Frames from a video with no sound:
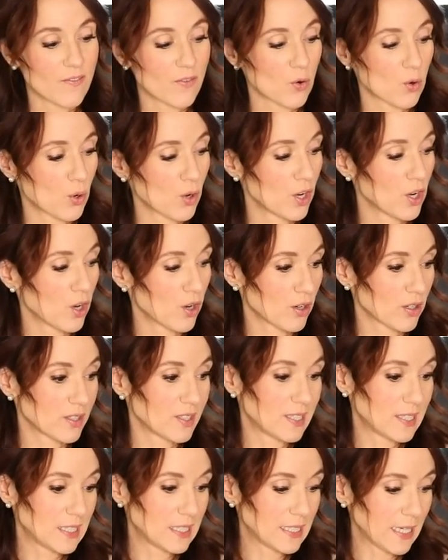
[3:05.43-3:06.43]
for your
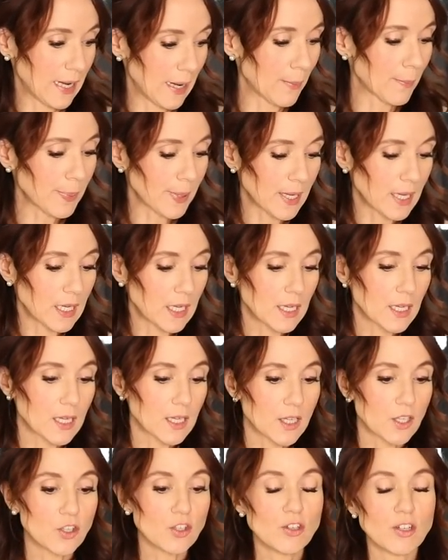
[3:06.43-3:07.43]
stamp,
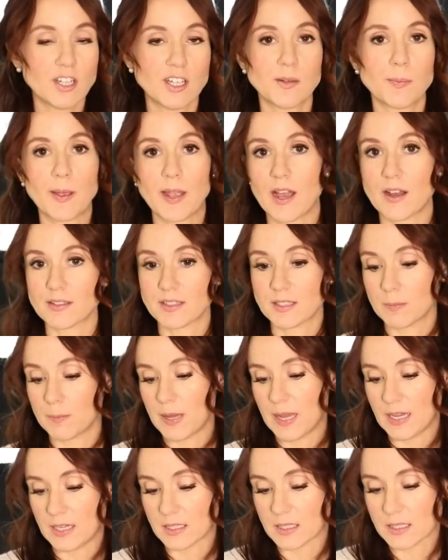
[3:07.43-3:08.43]
you need to pick out some
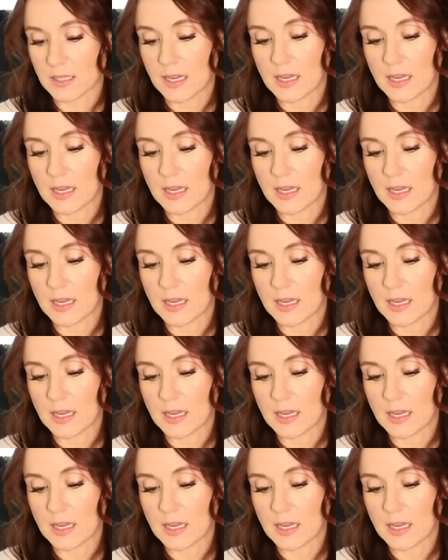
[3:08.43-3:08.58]
paint.